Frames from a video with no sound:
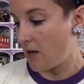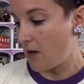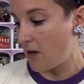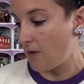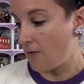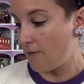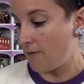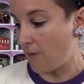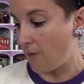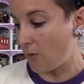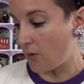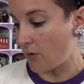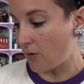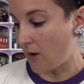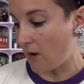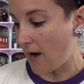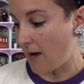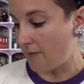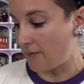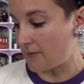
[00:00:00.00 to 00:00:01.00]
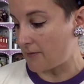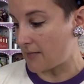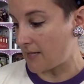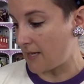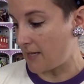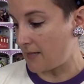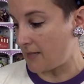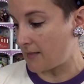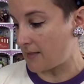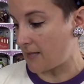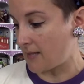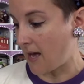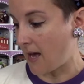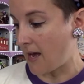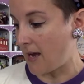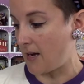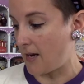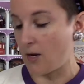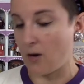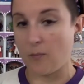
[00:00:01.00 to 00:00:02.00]
photographs
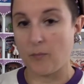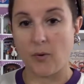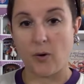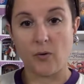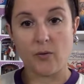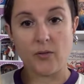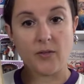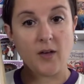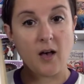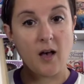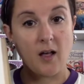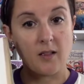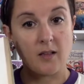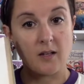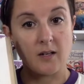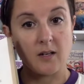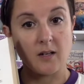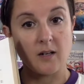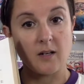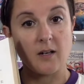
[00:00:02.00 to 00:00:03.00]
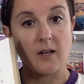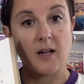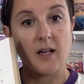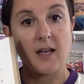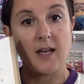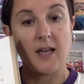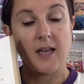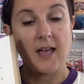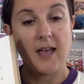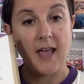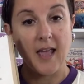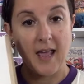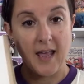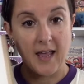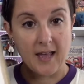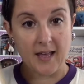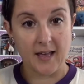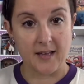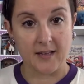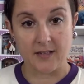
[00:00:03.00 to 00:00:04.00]
inside, both color
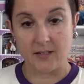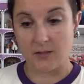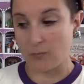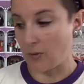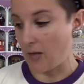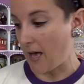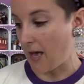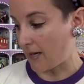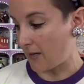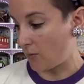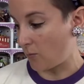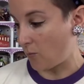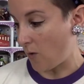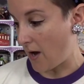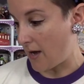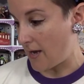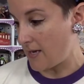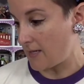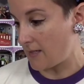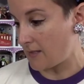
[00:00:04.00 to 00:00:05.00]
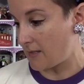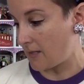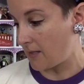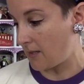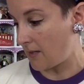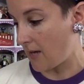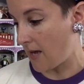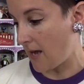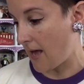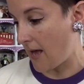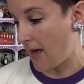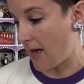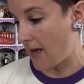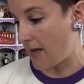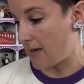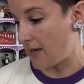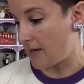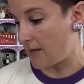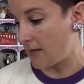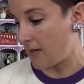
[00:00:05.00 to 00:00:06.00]
and black and white.
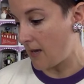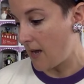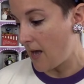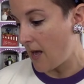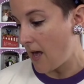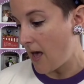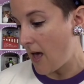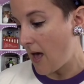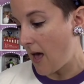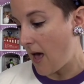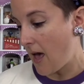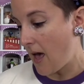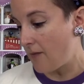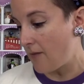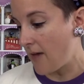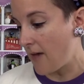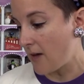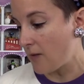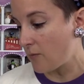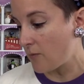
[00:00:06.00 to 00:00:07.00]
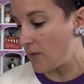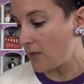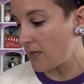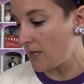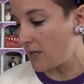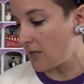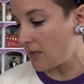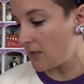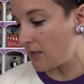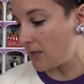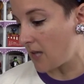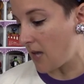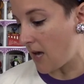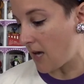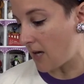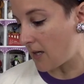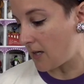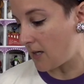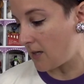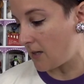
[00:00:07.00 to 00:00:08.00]
And I've had really good
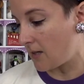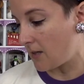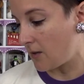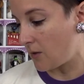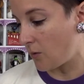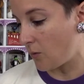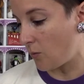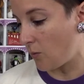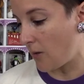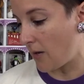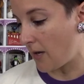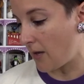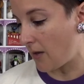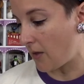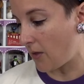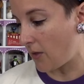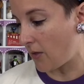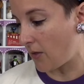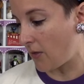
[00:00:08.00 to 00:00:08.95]
luck with